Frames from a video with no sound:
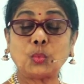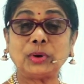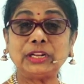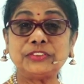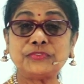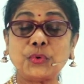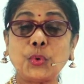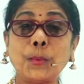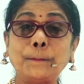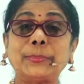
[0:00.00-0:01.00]
What is
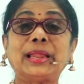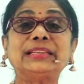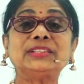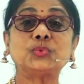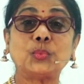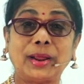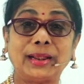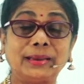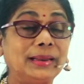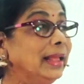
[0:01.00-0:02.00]
4 plus
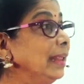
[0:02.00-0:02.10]
1?